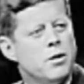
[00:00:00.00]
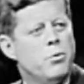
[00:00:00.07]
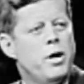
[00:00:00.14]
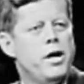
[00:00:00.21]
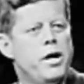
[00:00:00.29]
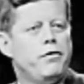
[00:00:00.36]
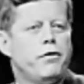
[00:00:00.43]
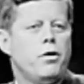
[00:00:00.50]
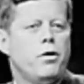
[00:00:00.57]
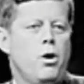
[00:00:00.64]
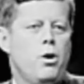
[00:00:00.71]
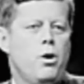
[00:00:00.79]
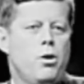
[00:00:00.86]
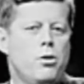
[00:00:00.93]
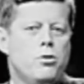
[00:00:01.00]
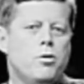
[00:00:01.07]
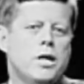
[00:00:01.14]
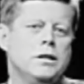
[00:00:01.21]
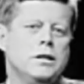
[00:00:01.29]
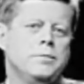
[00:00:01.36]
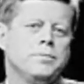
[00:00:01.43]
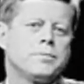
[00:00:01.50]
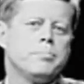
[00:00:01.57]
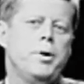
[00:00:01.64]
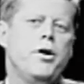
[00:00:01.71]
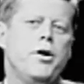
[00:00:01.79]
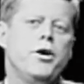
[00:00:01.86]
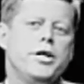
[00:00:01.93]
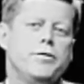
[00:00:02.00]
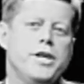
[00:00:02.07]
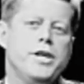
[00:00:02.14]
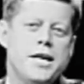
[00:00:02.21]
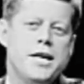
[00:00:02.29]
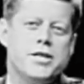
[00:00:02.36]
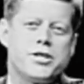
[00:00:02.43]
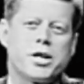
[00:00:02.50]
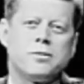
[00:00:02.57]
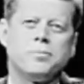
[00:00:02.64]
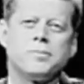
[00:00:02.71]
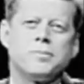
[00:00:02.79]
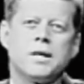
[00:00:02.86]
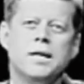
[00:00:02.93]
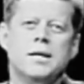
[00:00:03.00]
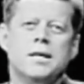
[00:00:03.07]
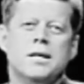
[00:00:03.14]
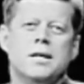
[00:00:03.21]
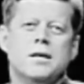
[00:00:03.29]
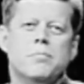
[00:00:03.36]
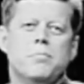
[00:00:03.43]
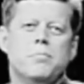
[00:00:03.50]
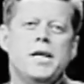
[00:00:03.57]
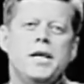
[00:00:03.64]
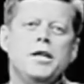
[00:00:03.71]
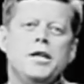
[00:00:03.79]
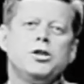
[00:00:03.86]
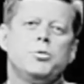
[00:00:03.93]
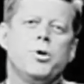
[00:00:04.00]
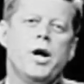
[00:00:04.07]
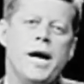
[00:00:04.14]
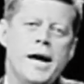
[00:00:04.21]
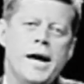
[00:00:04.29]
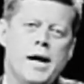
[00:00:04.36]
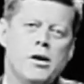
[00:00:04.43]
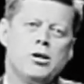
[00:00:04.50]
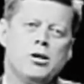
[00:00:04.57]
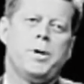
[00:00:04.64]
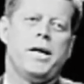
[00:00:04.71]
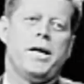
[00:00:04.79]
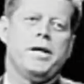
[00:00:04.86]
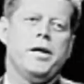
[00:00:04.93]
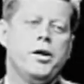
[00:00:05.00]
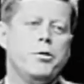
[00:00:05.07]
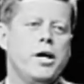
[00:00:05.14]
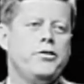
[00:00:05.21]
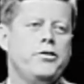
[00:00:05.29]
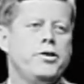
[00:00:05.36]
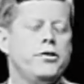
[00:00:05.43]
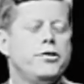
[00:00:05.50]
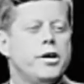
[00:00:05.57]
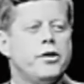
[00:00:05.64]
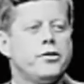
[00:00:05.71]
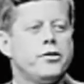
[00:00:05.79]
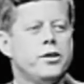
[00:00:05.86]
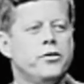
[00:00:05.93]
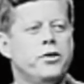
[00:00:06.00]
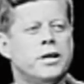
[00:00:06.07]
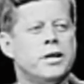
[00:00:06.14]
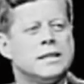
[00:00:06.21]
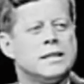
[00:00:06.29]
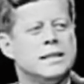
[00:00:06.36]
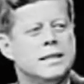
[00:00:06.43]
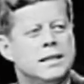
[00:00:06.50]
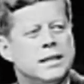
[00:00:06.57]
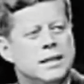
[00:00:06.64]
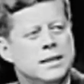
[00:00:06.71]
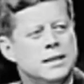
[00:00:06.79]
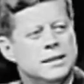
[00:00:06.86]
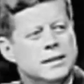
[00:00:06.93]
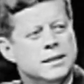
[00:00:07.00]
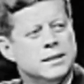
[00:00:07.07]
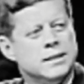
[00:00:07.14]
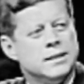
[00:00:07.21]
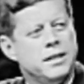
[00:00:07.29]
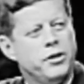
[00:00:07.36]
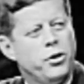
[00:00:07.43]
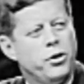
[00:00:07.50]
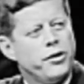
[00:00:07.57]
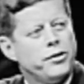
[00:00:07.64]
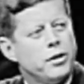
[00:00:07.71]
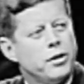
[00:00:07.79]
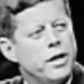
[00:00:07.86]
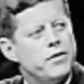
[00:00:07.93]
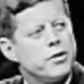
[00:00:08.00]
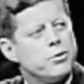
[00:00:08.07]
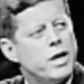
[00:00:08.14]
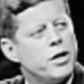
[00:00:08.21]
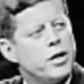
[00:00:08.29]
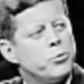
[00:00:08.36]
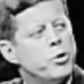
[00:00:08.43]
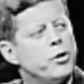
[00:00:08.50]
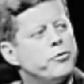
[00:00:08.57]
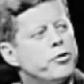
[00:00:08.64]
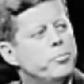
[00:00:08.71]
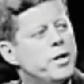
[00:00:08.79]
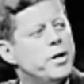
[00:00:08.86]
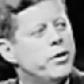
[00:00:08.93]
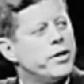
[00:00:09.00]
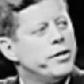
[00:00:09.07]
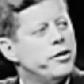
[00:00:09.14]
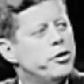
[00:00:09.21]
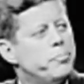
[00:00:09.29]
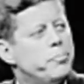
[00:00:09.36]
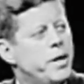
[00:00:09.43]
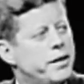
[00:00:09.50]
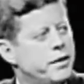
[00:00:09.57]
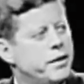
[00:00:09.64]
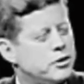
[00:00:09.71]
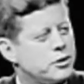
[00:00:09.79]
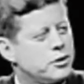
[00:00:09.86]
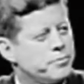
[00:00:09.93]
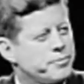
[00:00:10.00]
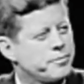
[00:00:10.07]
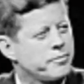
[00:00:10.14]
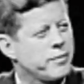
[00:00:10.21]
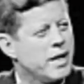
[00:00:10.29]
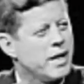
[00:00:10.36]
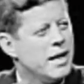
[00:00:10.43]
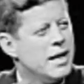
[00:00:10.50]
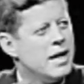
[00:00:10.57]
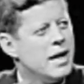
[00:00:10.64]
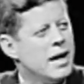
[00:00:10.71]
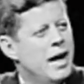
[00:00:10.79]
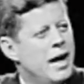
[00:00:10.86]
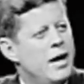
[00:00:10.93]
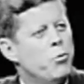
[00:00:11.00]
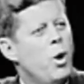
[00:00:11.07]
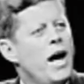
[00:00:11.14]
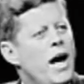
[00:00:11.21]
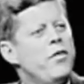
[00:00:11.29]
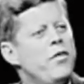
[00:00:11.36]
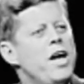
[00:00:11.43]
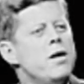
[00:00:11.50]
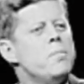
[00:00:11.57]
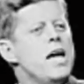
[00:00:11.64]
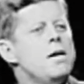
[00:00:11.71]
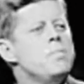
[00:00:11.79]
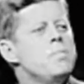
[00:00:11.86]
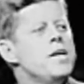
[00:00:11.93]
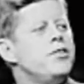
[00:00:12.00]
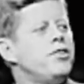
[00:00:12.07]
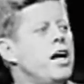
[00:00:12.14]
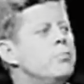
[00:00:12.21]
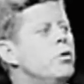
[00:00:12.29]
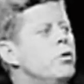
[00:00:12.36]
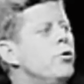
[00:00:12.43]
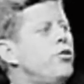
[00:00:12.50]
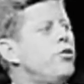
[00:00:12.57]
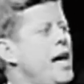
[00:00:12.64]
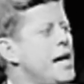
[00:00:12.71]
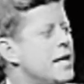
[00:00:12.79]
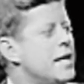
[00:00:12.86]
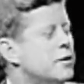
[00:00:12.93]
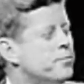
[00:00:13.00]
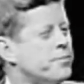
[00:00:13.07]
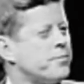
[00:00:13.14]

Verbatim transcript: where for a whole uh, period of years, meetings were held by interested citizens in order to lay the groundwork for American independence. And while there may be some who say